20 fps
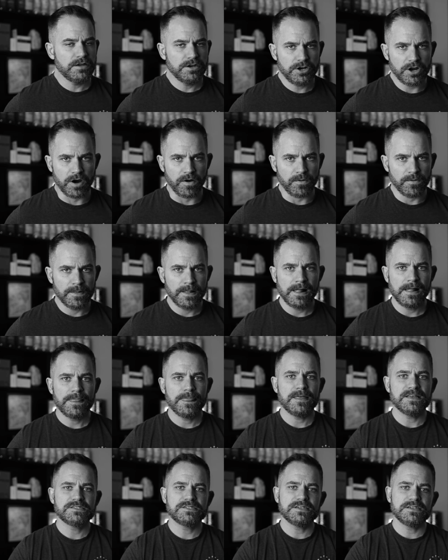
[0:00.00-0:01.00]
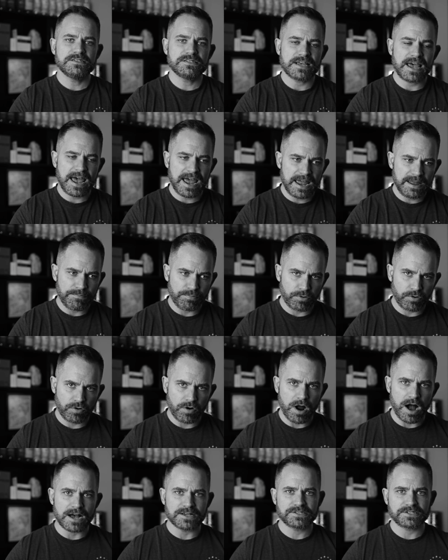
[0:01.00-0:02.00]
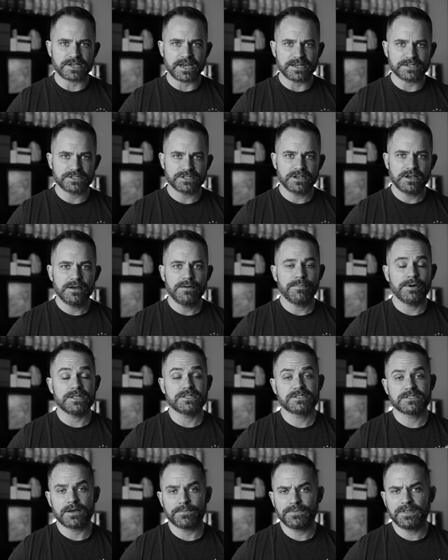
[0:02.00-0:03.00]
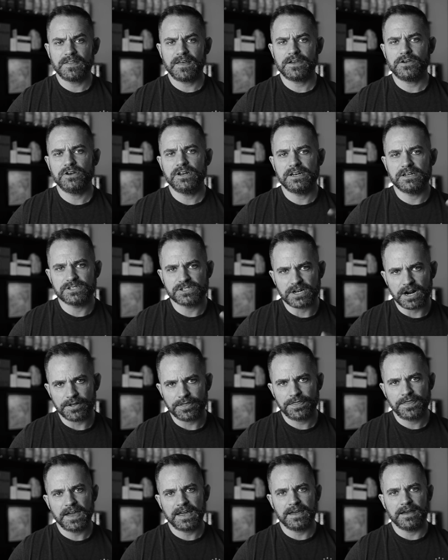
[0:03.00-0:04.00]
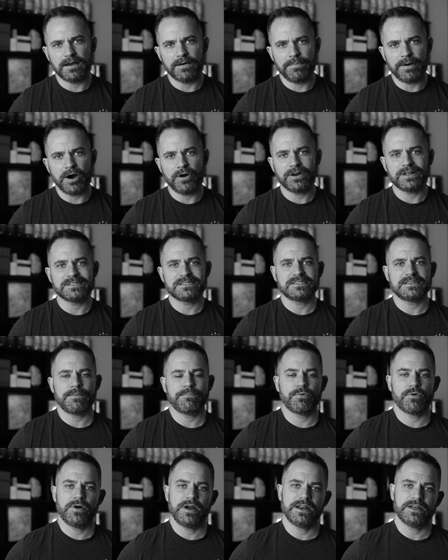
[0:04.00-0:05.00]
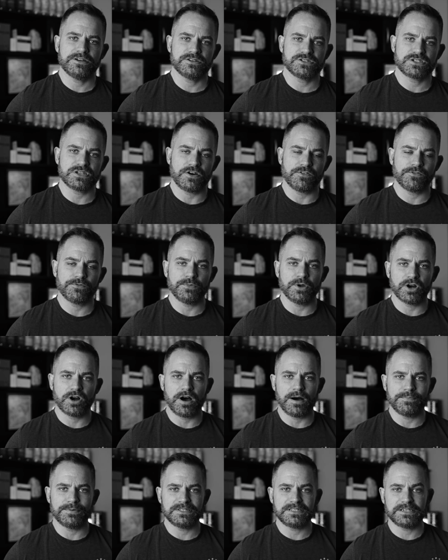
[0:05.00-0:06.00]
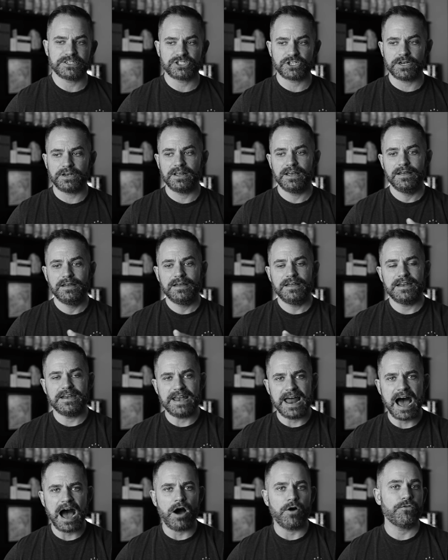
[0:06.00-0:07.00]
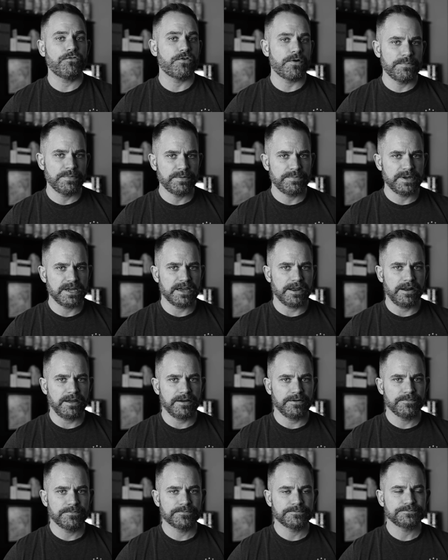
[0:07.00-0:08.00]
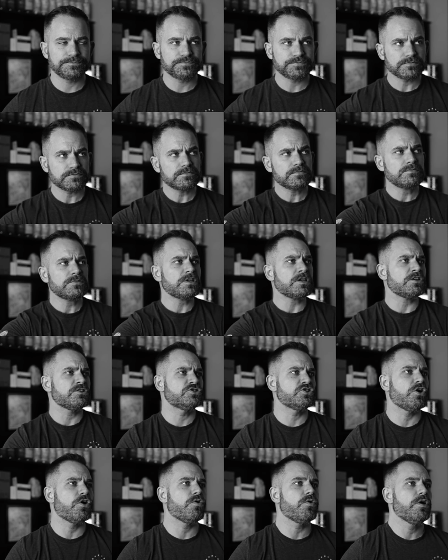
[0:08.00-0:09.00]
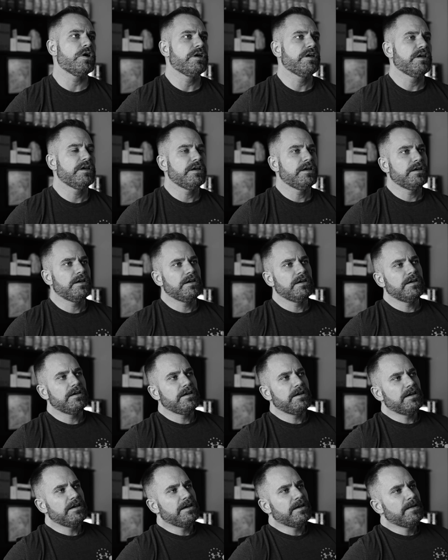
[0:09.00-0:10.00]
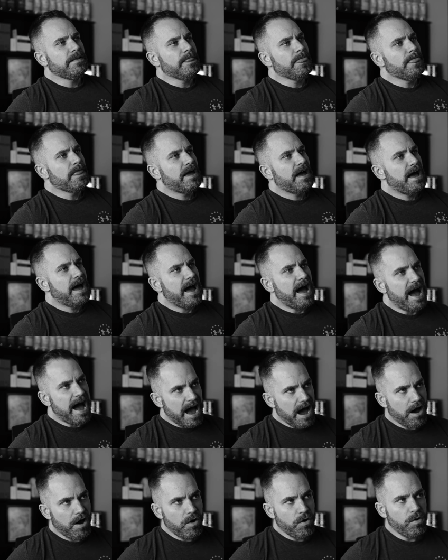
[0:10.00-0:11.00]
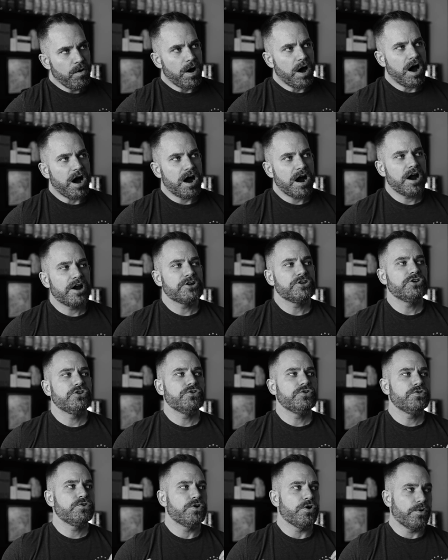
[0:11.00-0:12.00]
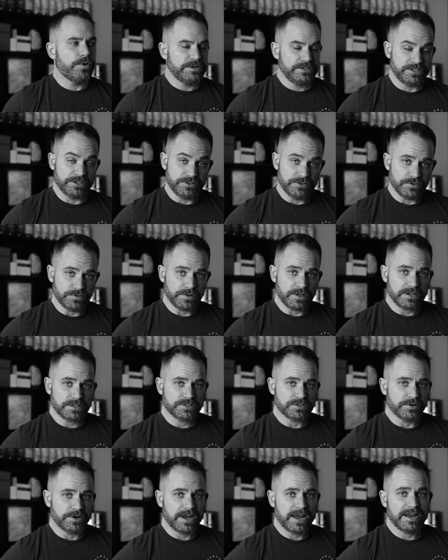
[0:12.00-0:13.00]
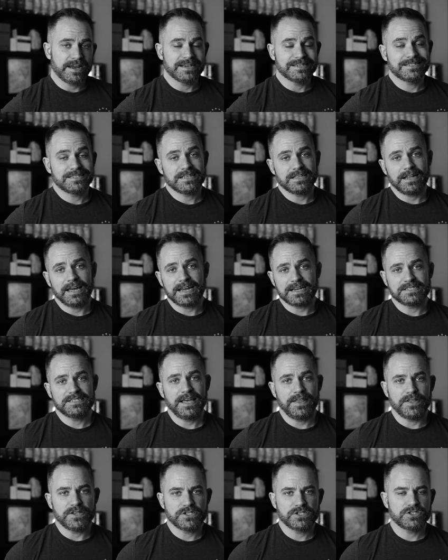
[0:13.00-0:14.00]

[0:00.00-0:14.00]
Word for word: No, this is a process, but it's something that you need to start thinking about and separating yourself from your competition now, from the beginning. So how are you going to do this, okay? Because like I said, this